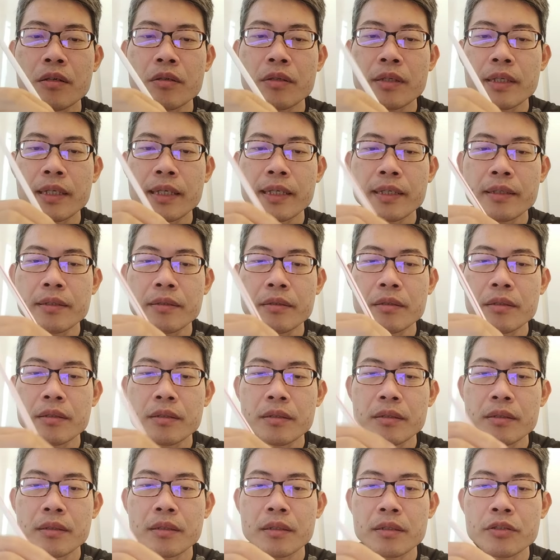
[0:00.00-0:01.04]
Okay,
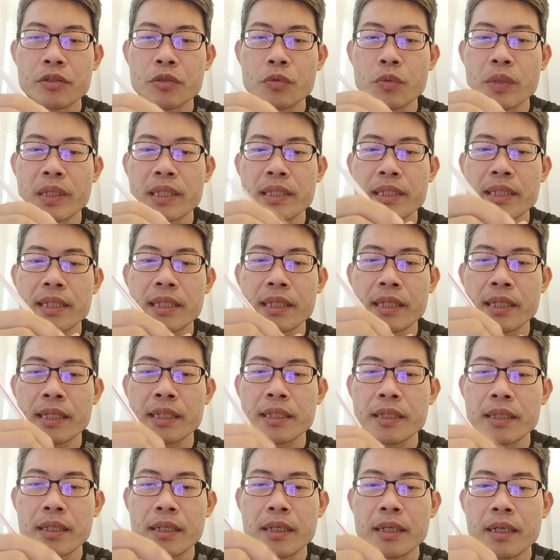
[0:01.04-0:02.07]
squeezing
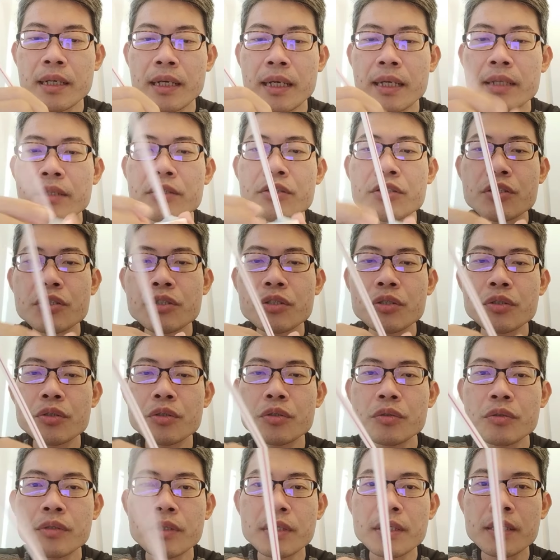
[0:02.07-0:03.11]
it
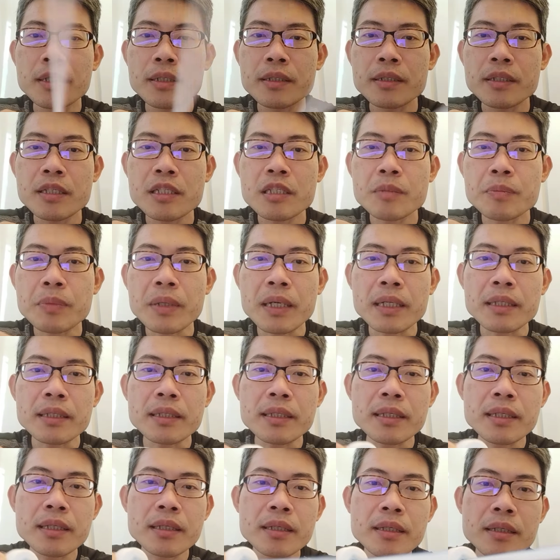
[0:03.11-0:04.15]
until this part
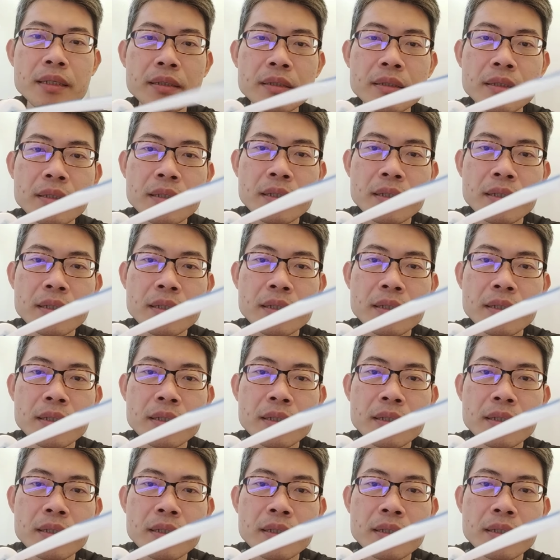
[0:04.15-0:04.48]
here,